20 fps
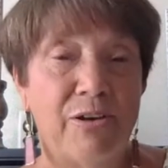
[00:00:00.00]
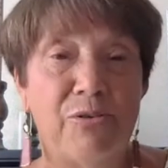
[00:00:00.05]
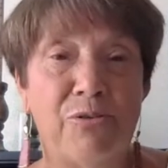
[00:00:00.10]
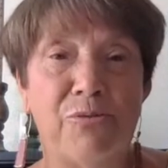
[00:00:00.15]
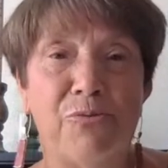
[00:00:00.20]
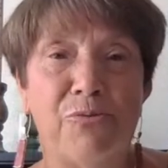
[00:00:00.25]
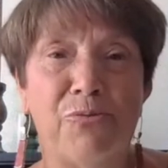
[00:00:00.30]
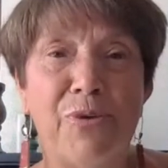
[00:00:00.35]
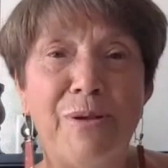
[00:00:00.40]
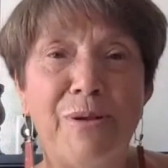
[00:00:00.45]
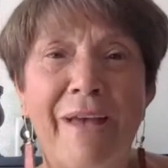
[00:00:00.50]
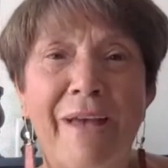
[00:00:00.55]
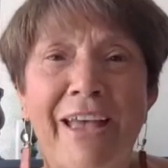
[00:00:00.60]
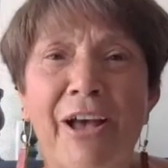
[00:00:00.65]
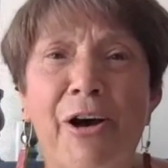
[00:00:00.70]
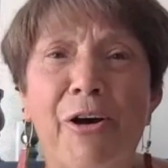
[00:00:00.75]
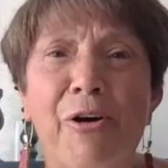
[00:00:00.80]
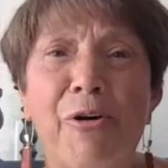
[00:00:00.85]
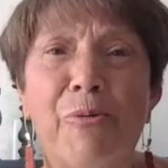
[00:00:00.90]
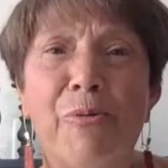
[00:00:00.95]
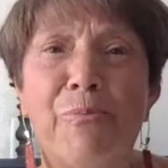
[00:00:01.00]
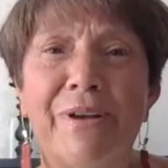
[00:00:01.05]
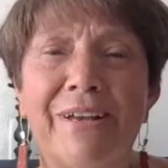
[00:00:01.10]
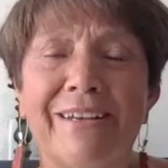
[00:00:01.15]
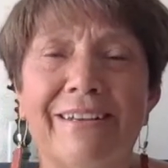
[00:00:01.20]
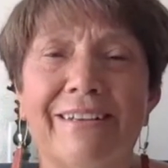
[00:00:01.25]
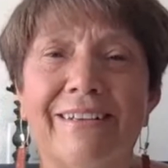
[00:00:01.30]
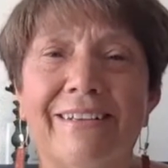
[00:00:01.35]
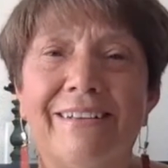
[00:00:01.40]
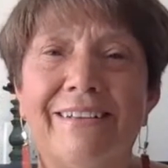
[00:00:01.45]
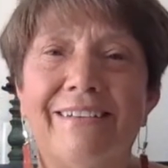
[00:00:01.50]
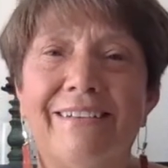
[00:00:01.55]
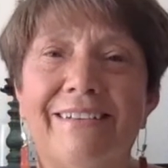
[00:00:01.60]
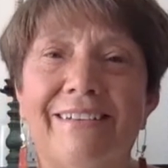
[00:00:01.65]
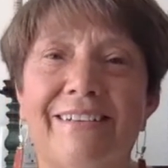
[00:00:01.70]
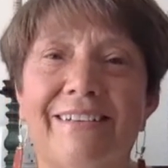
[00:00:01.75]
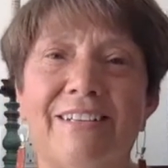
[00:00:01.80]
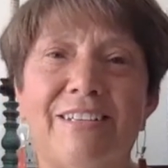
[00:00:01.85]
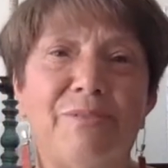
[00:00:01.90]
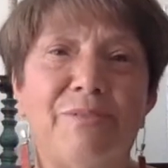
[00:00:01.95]
We may hope
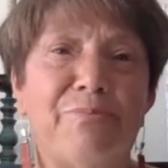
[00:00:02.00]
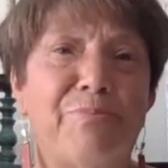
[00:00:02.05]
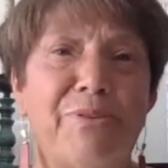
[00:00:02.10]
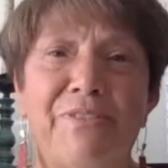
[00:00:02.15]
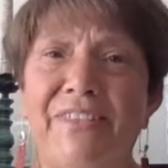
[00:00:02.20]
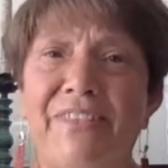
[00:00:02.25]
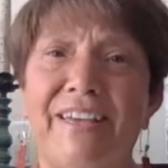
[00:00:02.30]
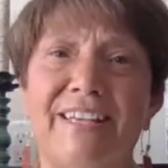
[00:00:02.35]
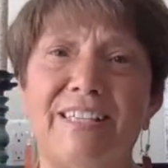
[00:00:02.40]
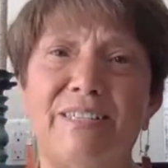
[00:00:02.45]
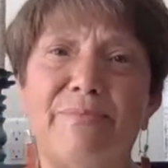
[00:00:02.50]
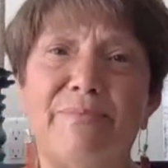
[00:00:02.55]
to put things